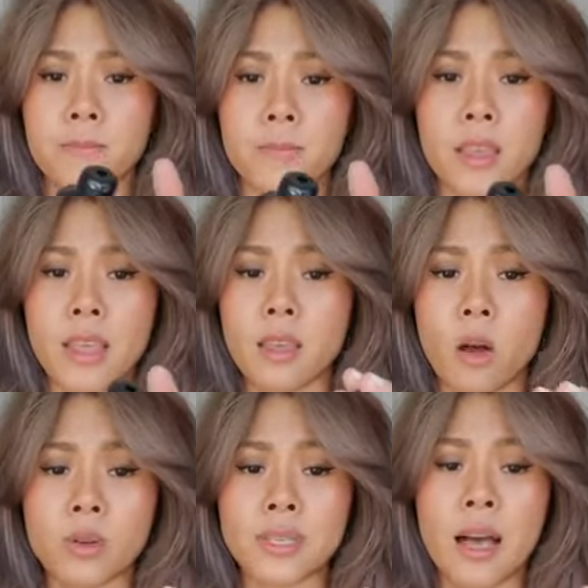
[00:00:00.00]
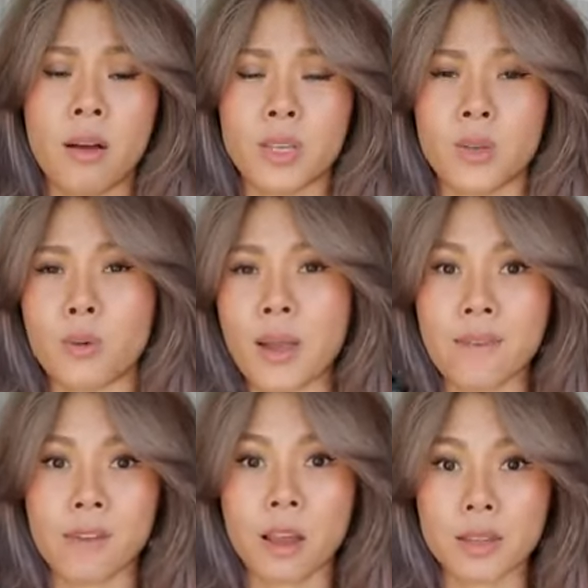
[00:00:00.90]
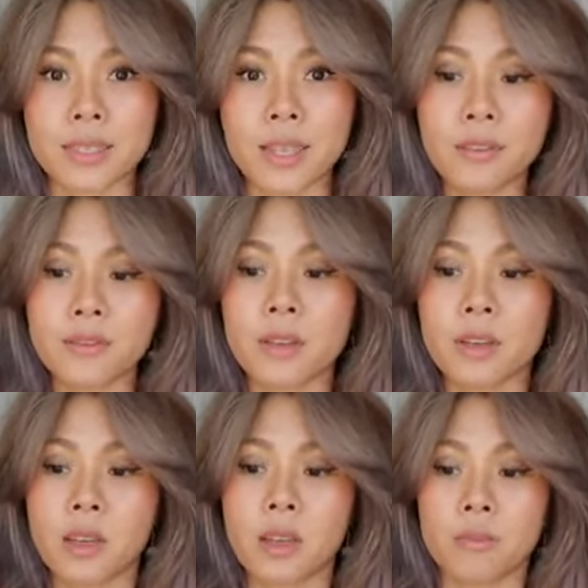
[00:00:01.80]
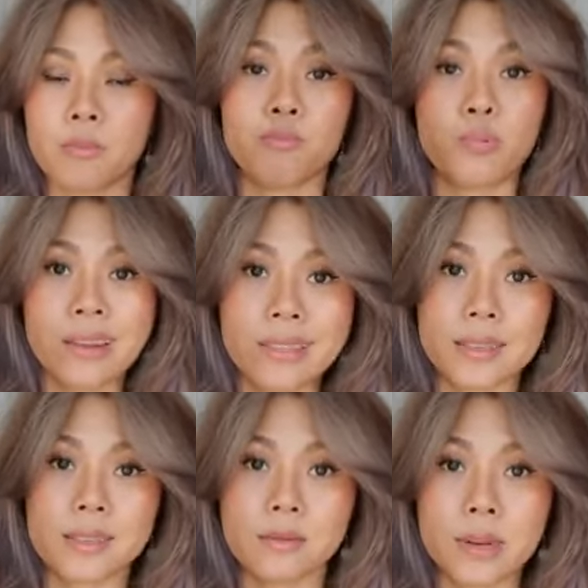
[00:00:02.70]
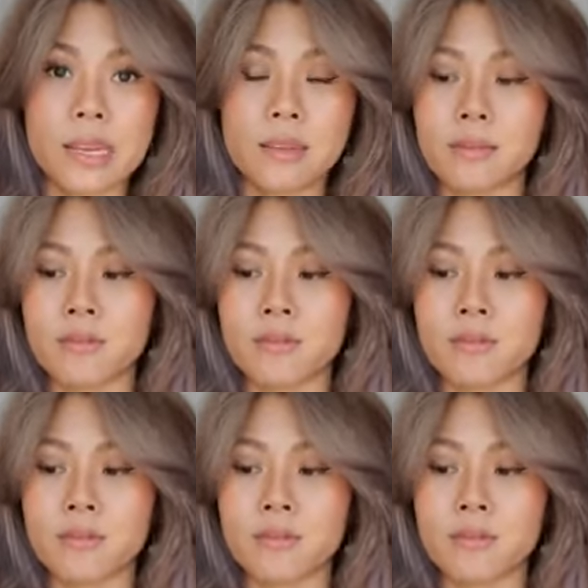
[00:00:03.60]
in the hotel and you don't have a lot of stuff, bring this, right?